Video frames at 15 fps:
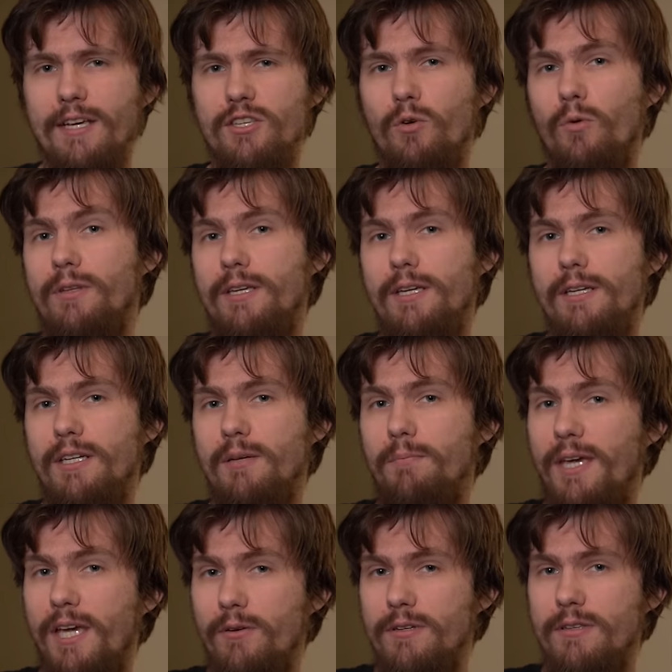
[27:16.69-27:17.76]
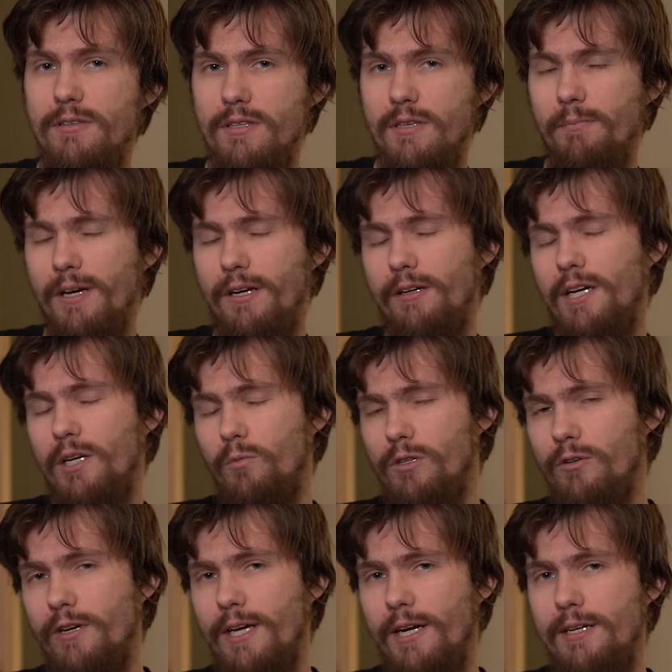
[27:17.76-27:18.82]
is only in appearance, depending on how we
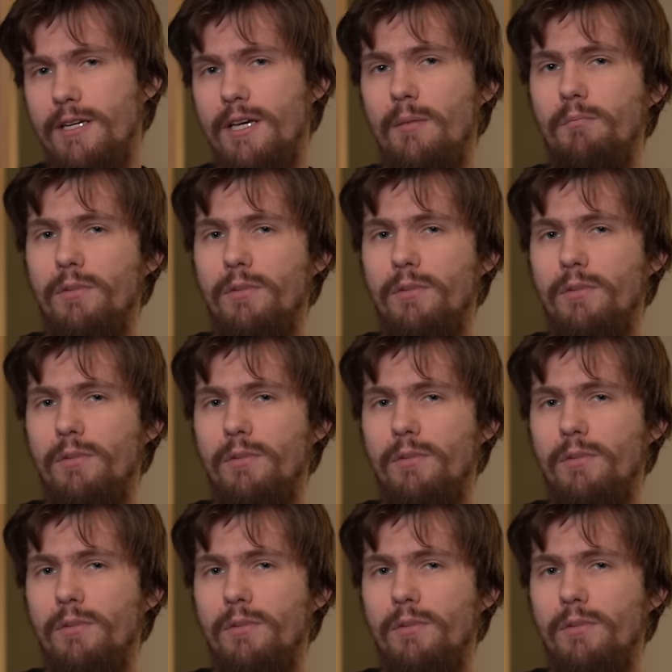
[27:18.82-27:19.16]
look at it,